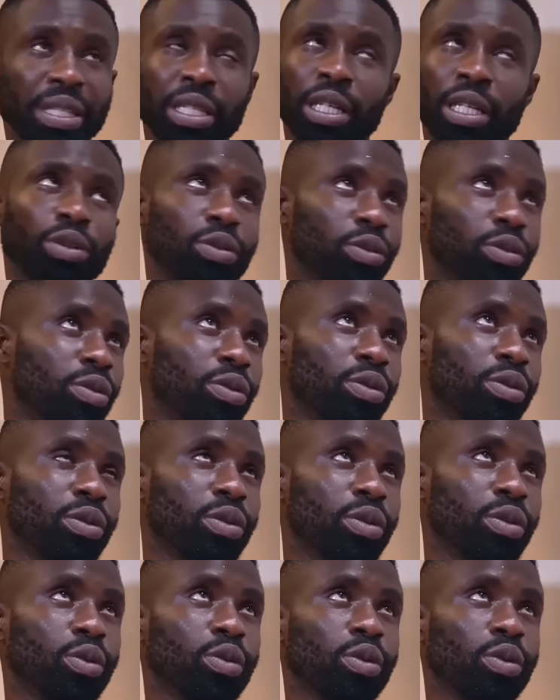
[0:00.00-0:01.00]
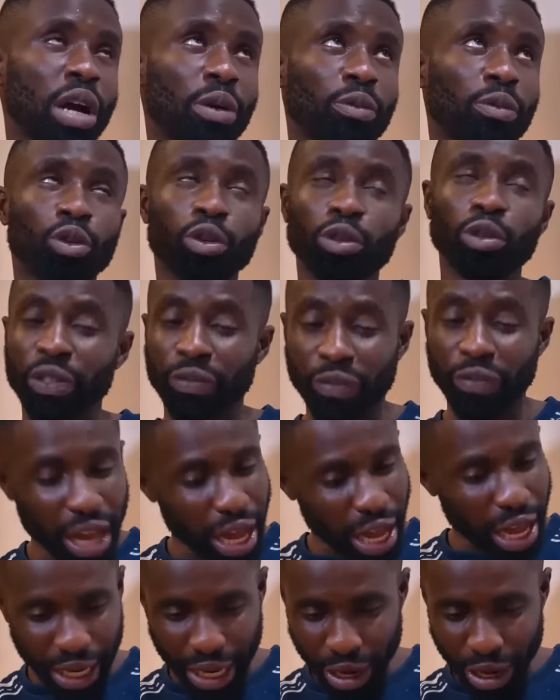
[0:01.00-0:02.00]
I said, no, I will not even
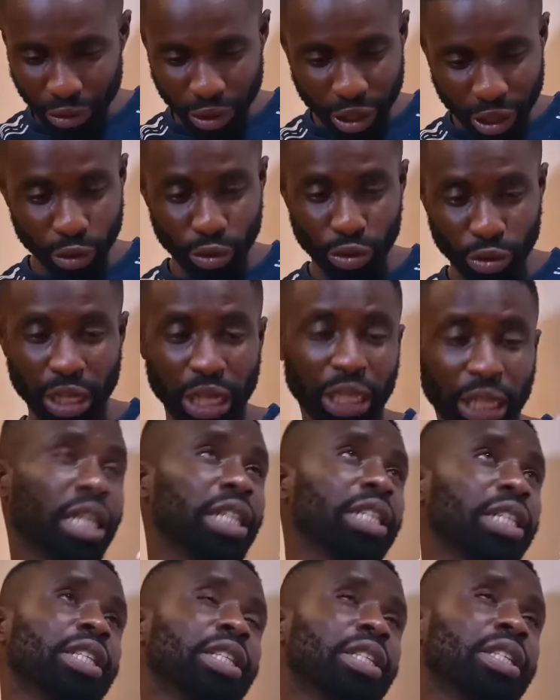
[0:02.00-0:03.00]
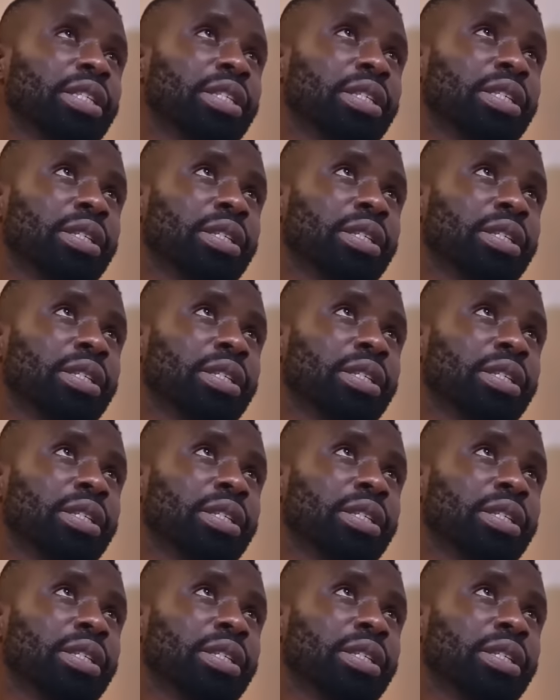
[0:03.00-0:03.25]
allow you to scatter this